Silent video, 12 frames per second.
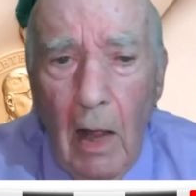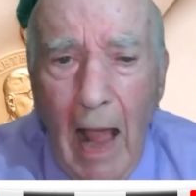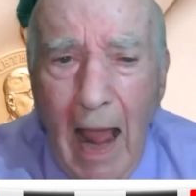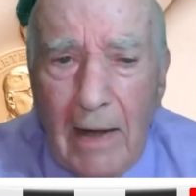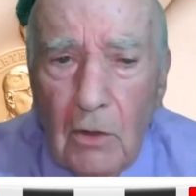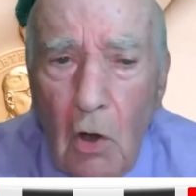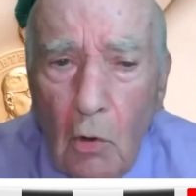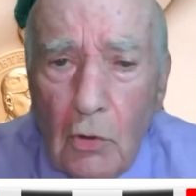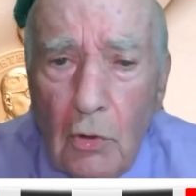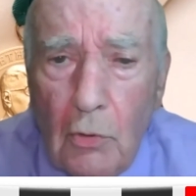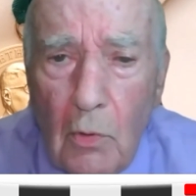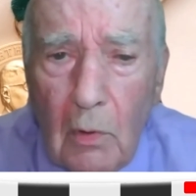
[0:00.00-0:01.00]
and go
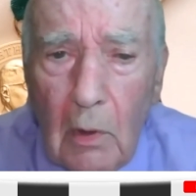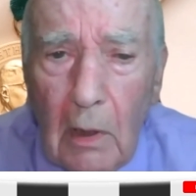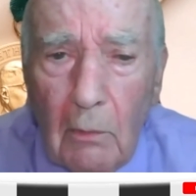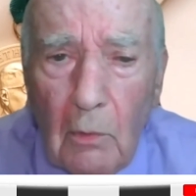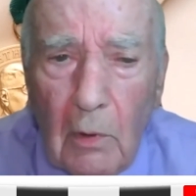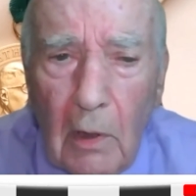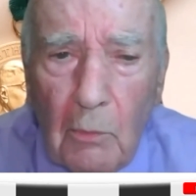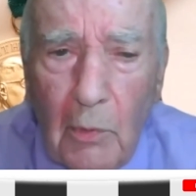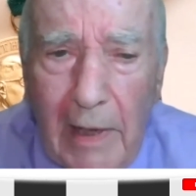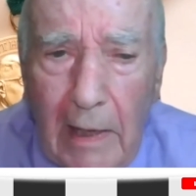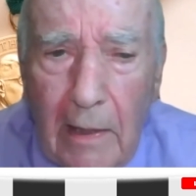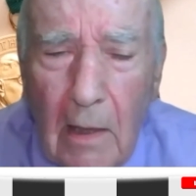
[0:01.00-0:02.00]
to
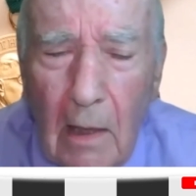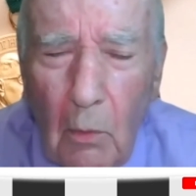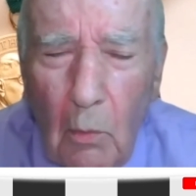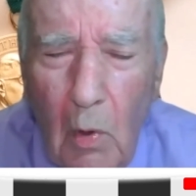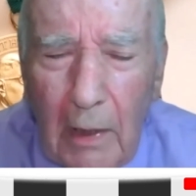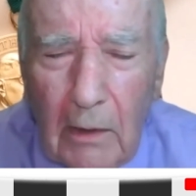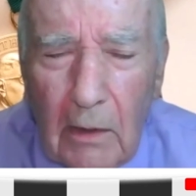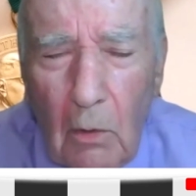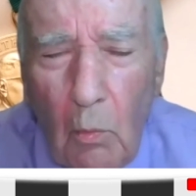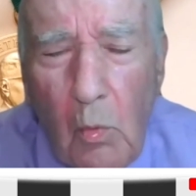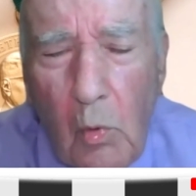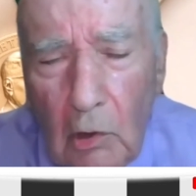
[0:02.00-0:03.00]
read what the
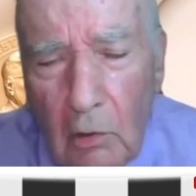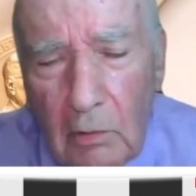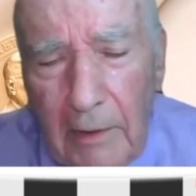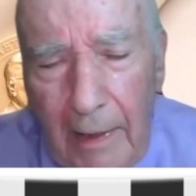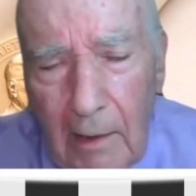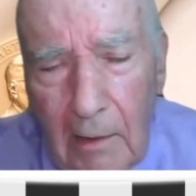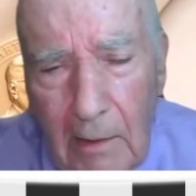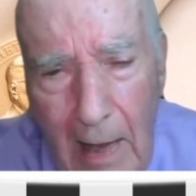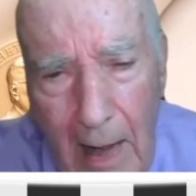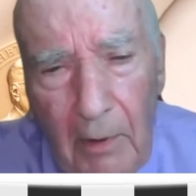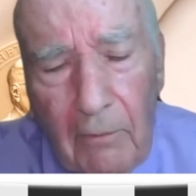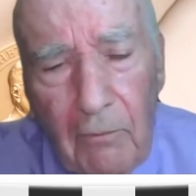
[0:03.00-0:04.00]
World
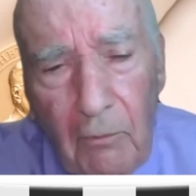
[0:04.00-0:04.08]
Economic